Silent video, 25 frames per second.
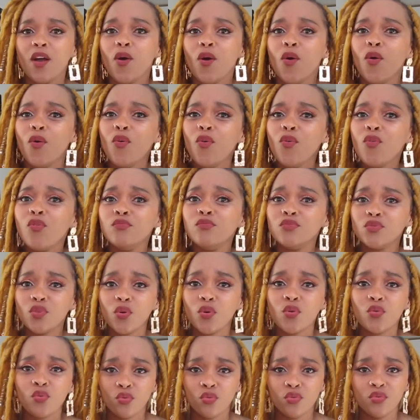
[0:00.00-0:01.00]
Umdu
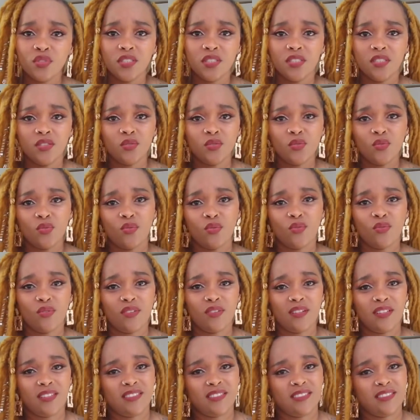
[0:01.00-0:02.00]
good. So
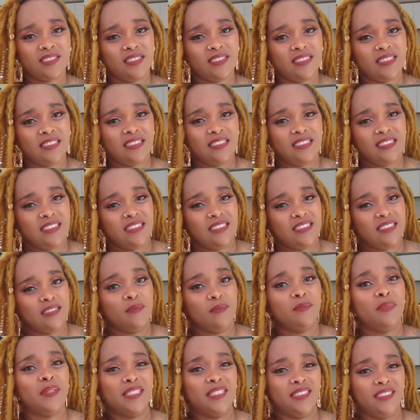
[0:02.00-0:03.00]

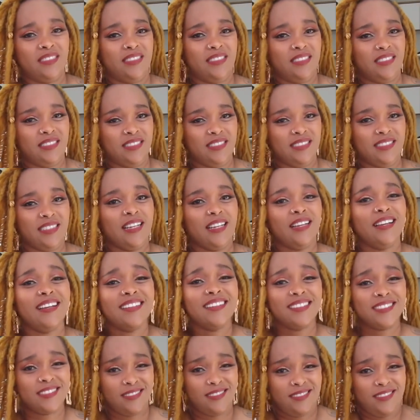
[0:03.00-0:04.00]
that's
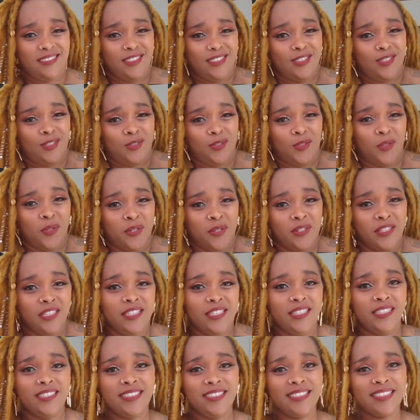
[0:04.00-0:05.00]
story.
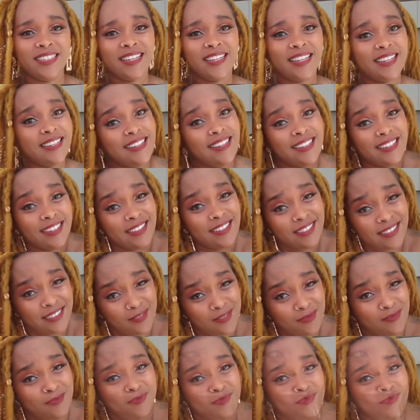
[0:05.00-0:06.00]

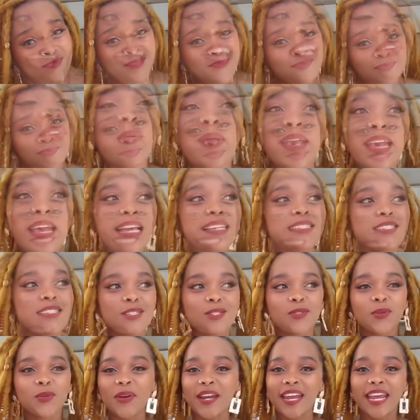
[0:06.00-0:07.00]
Anyway, as the
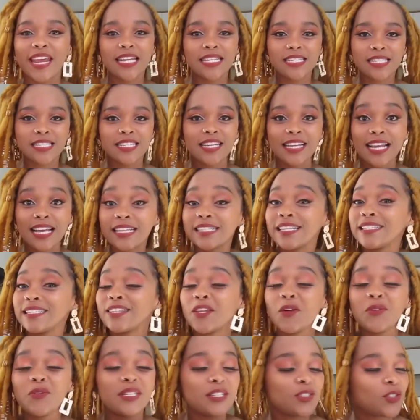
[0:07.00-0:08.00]
story is, guys, I'm
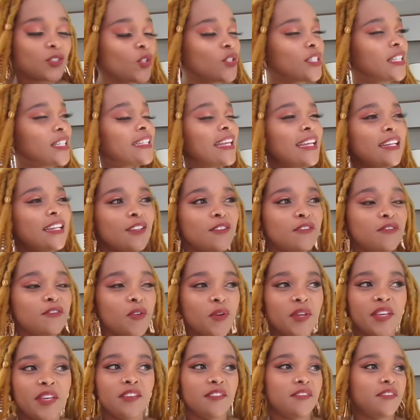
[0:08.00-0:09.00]
going to just cause and
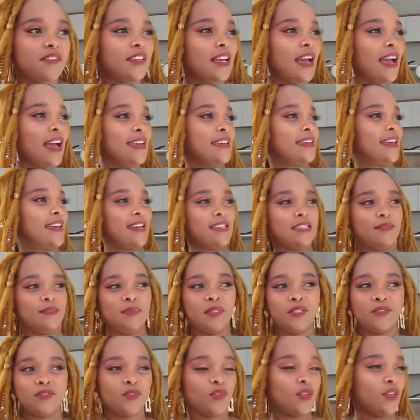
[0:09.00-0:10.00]
forgive you. Hi, guys,
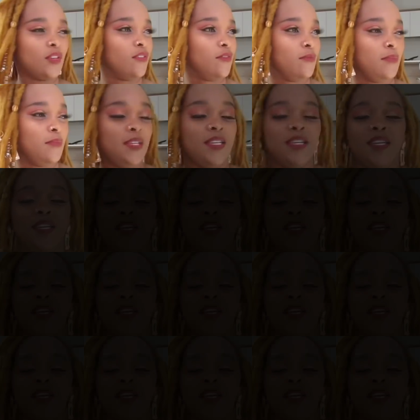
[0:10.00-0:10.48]
please forgive me.